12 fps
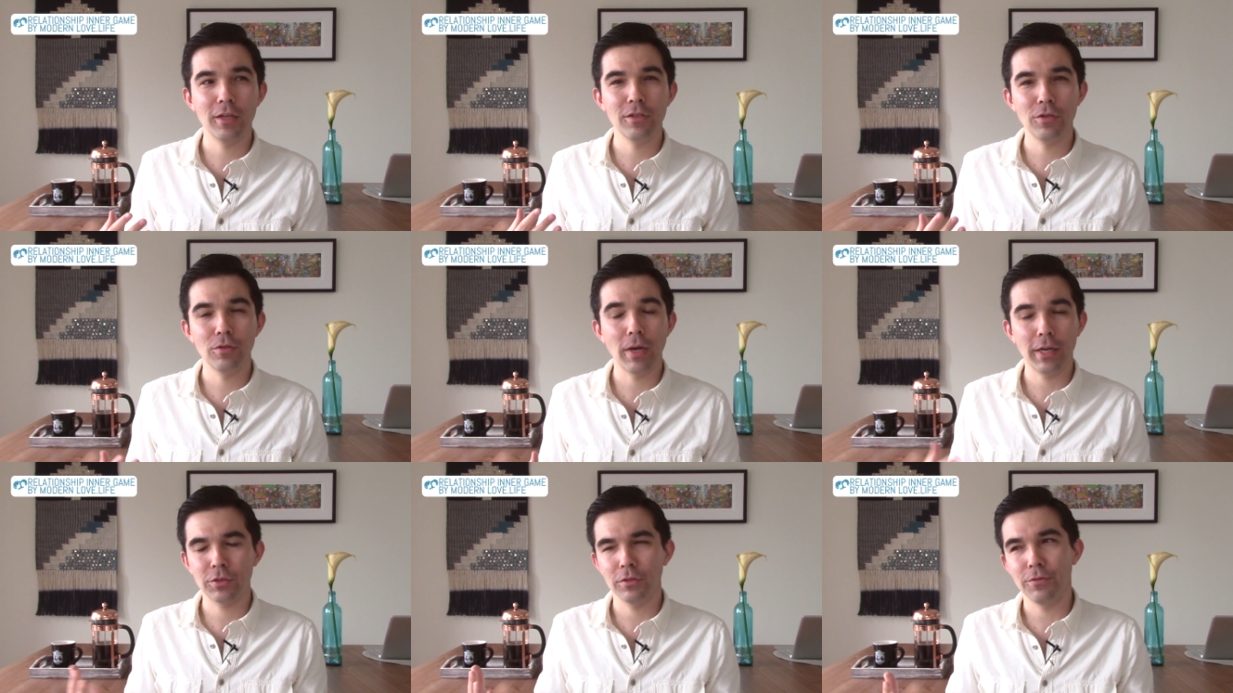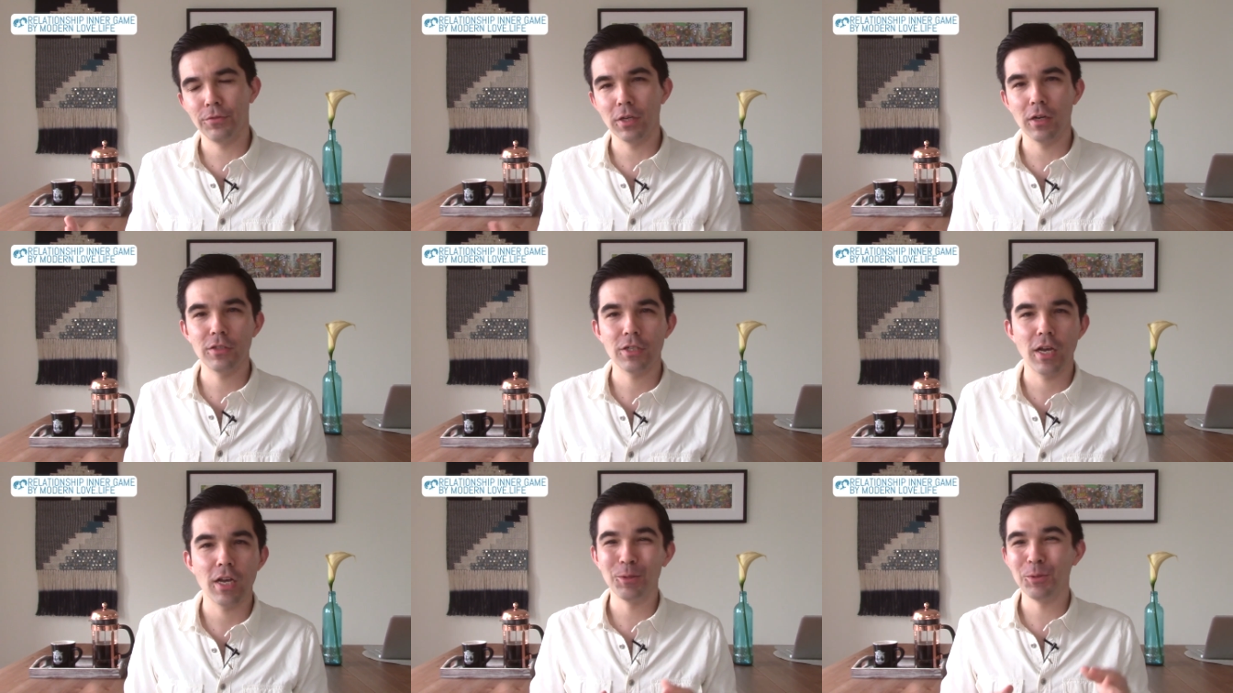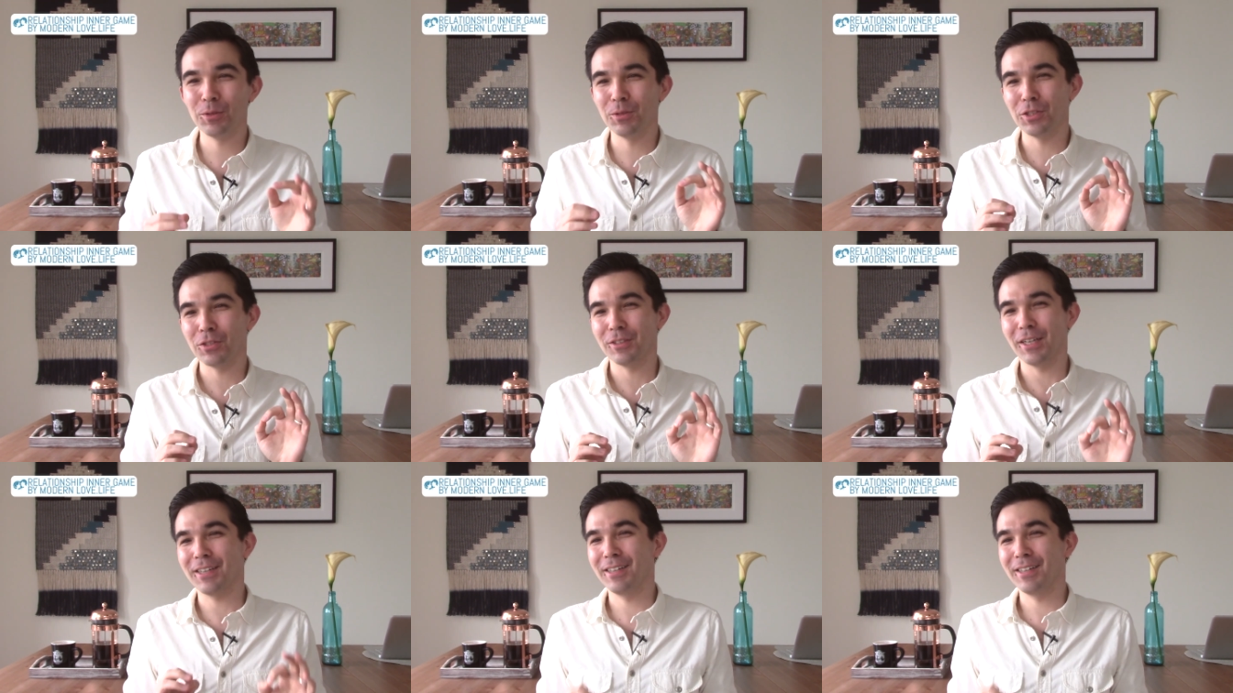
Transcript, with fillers: new, actually, fiance. We were just like